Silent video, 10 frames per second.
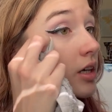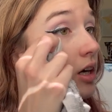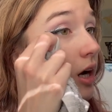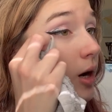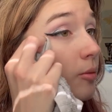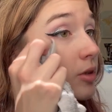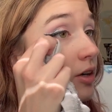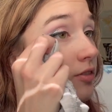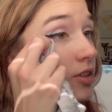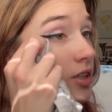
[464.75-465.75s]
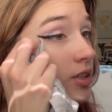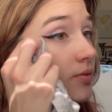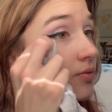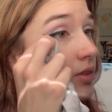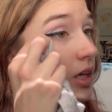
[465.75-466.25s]
whenever
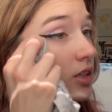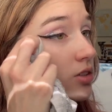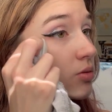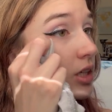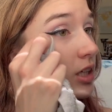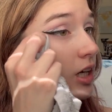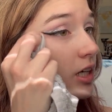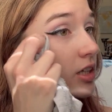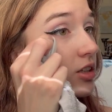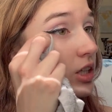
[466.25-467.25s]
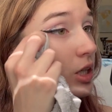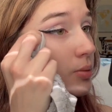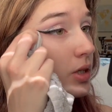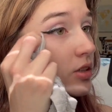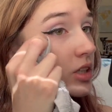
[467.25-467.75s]
I just want to kind of clean up
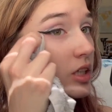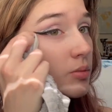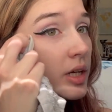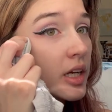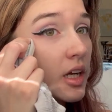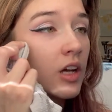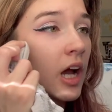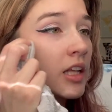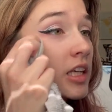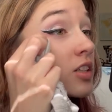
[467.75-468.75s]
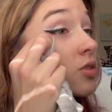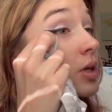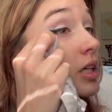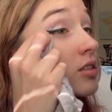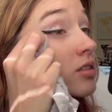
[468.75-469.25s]
underneath my eyeliner
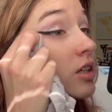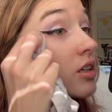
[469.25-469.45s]
wings.